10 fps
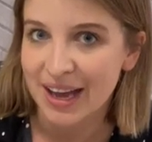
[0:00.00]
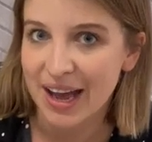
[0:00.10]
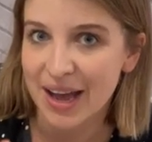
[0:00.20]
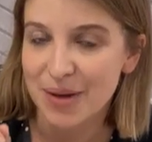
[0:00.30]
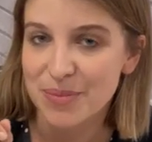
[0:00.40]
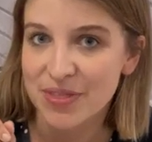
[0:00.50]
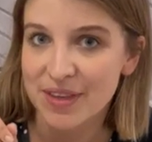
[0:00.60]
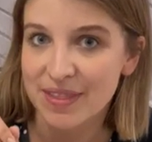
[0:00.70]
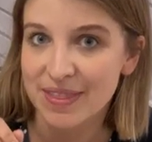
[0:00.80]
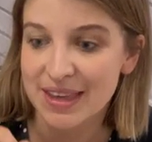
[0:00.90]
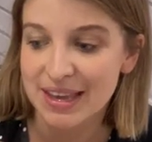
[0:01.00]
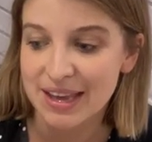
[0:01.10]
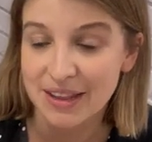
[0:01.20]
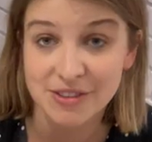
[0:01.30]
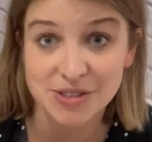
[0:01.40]
um, that
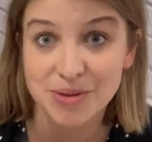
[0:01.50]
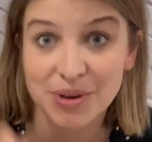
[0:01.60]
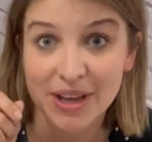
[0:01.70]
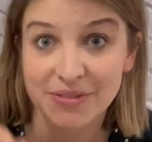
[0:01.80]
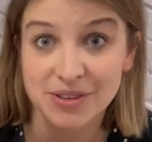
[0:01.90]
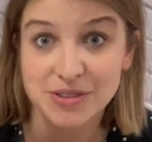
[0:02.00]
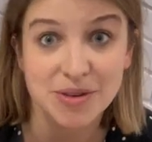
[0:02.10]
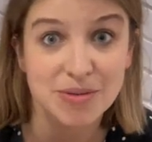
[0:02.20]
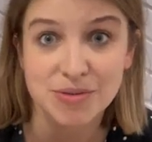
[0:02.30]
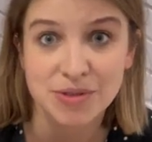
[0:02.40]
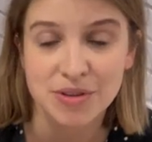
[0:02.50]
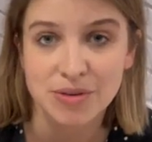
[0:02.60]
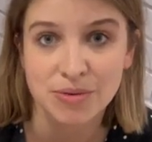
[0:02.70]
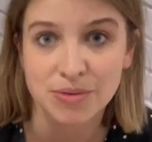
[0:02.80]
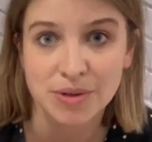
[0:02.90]
the, the skewer, if the skewer or the,
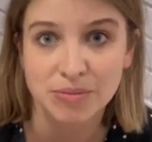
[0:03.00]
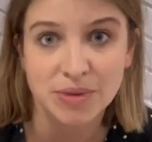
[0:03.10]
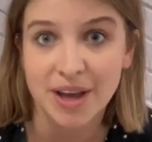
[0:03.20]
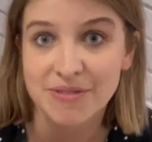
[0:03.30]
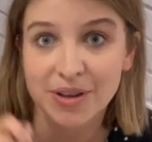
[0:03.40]
or the knife